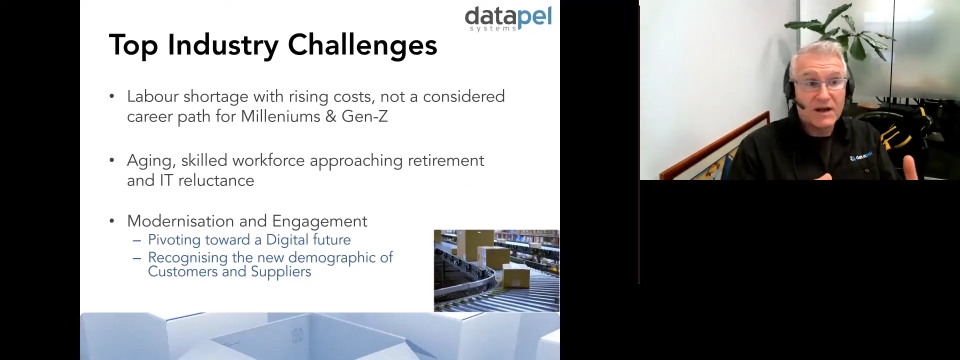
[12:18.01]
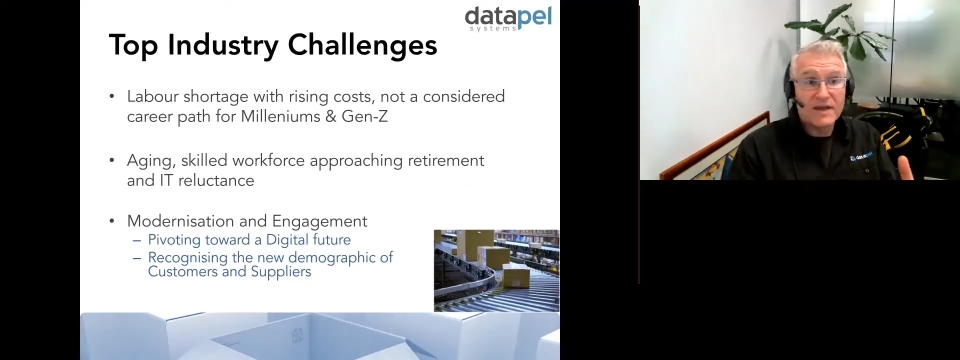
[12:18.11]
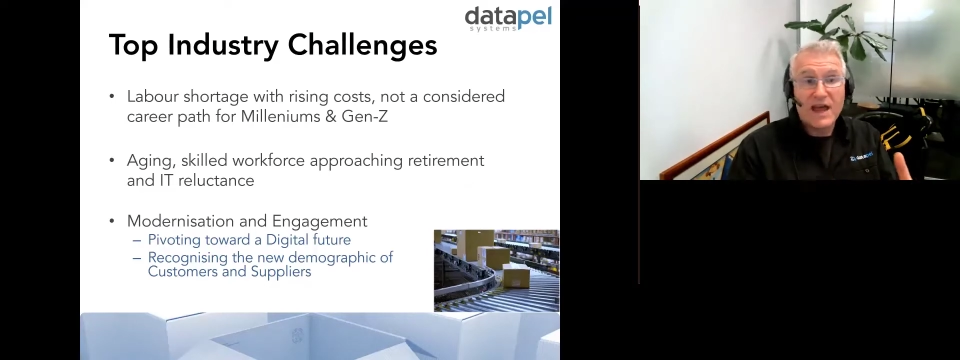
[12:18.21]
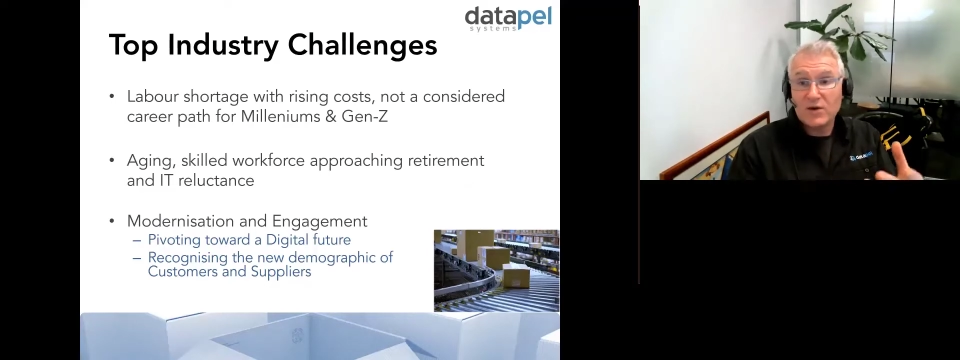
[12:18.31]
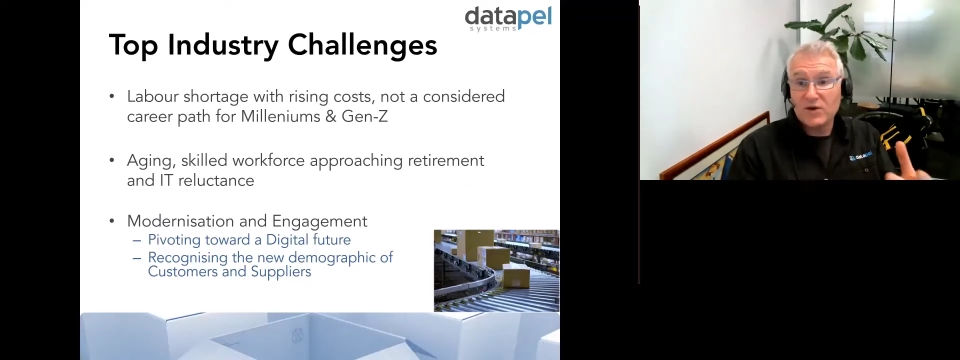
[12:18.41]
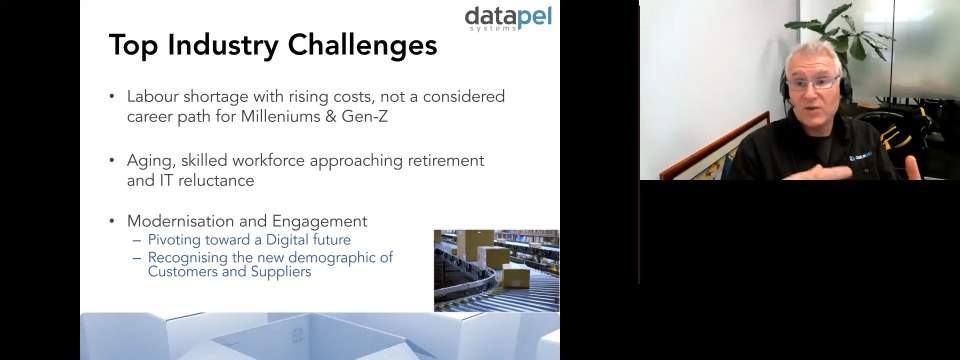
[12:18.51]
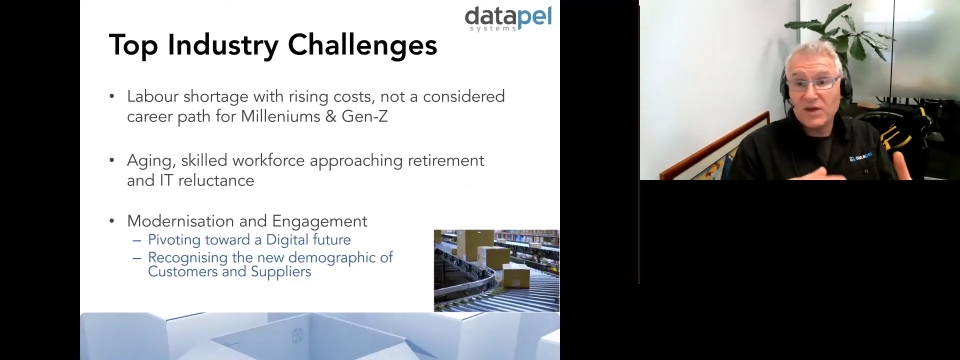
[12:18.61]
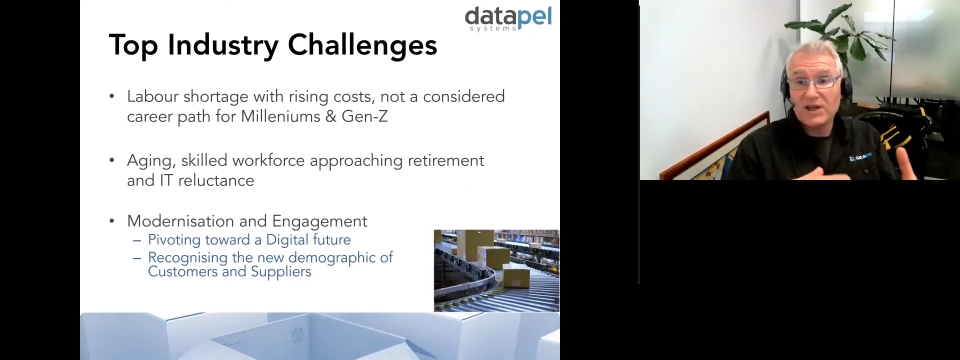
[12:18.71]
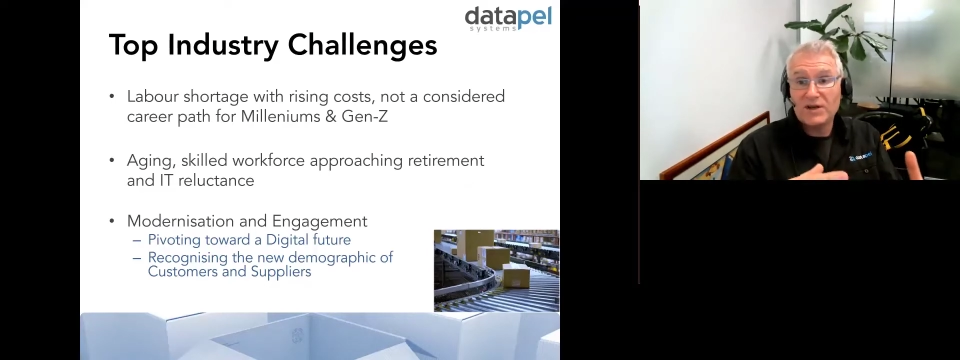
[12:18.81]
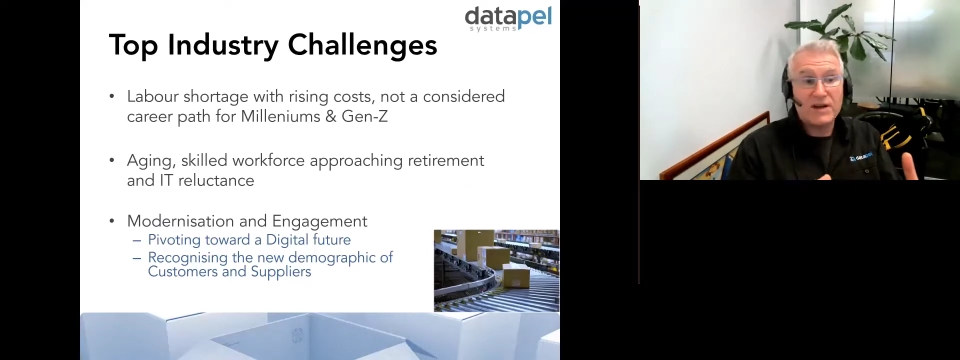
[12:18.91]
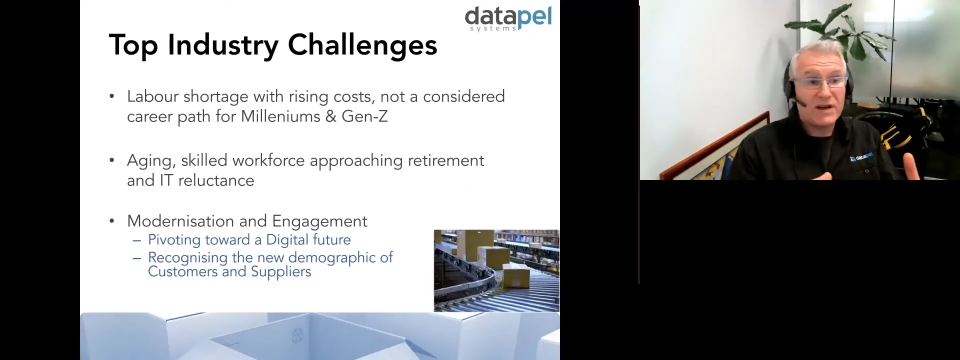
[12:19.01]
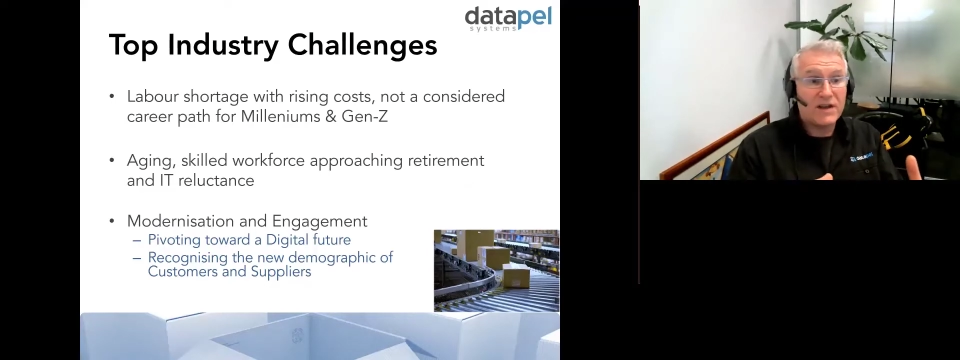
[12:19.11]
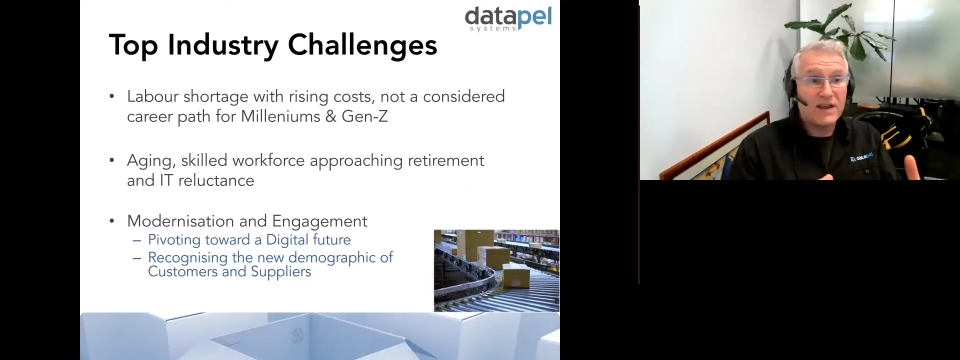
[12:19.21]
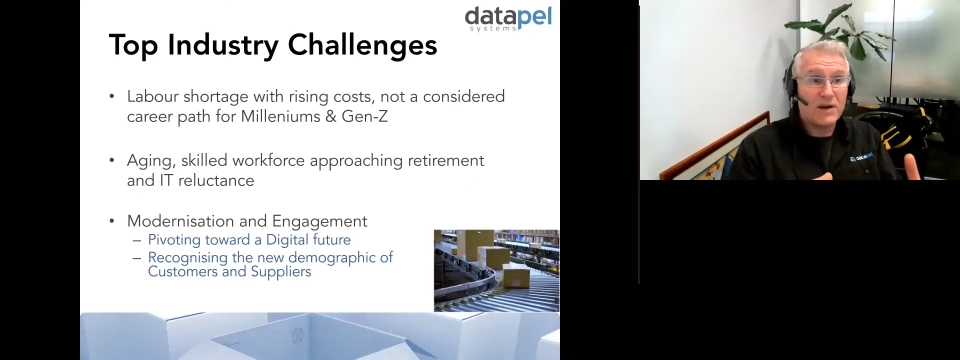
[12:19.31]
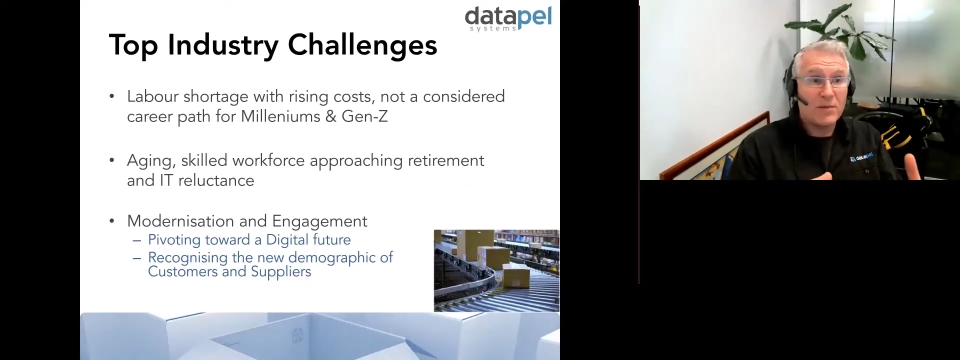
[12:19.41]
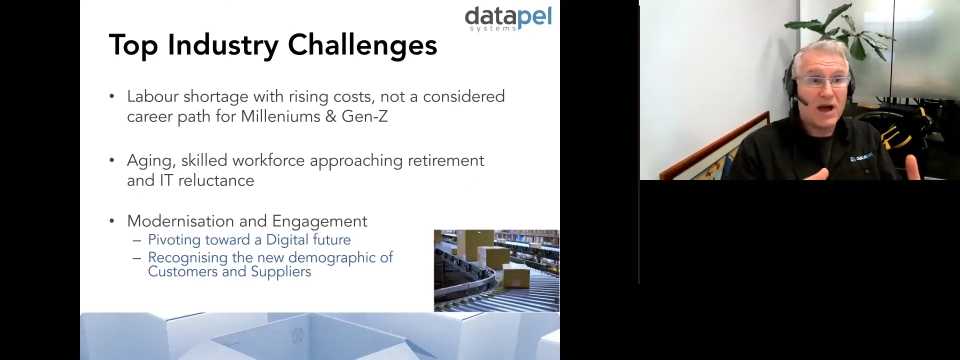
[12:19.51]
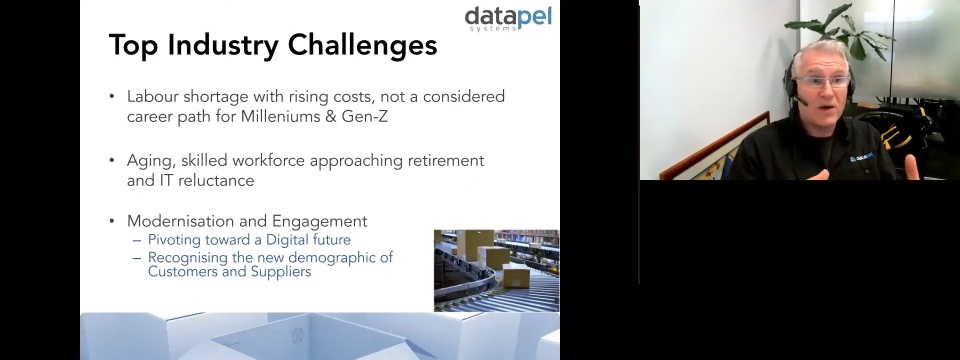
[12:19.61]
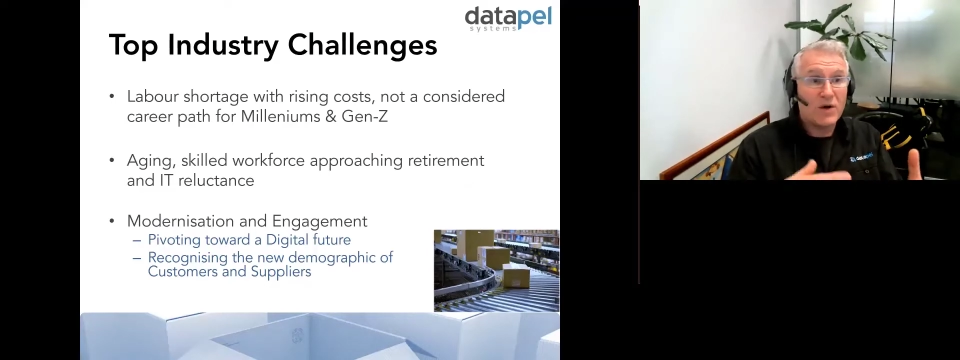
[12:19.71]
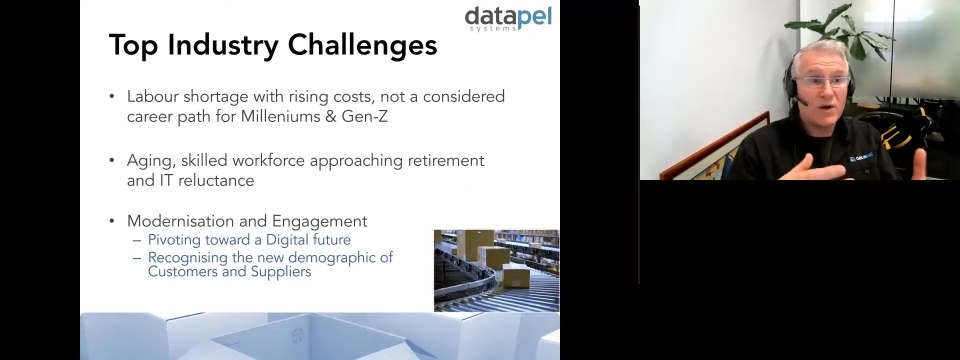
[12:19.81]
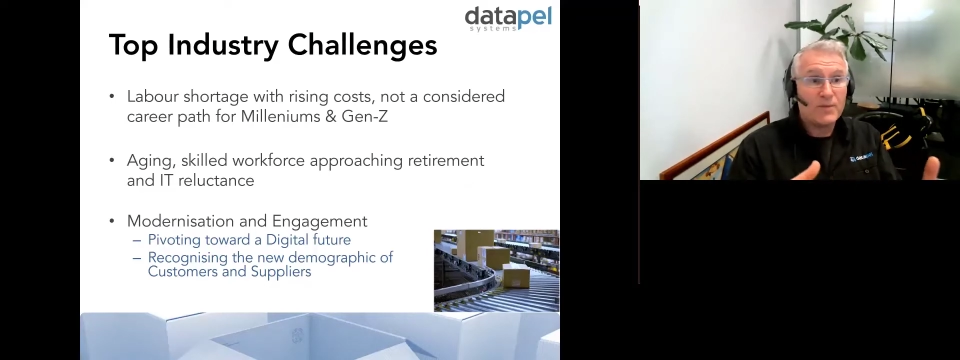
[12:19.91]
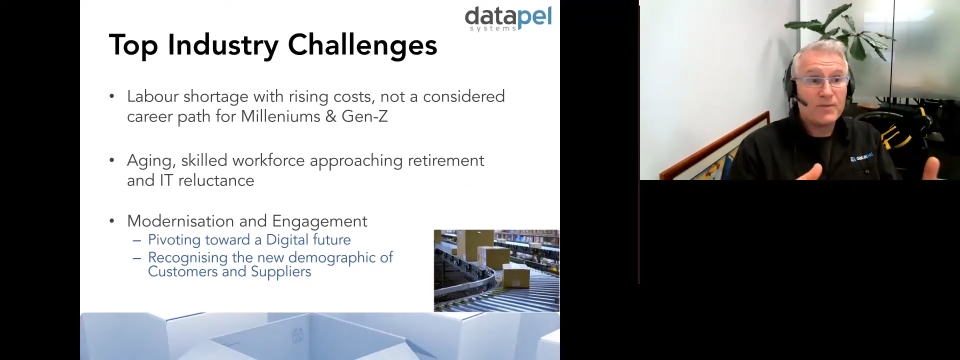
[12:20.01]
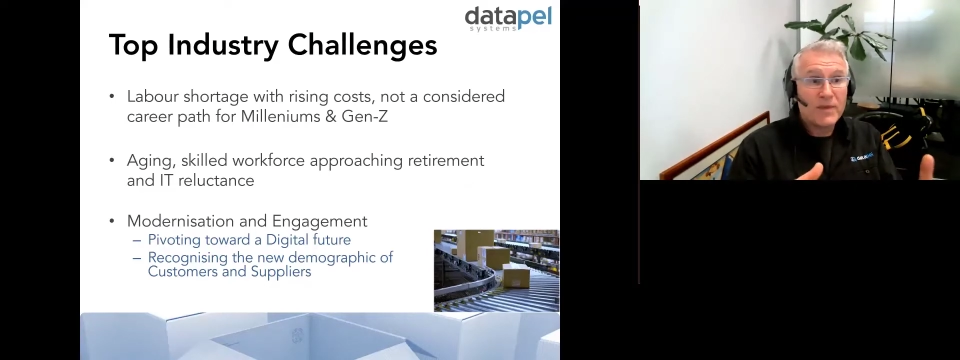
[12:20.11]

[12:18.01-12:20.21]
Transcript: that you really do need to think about? Well,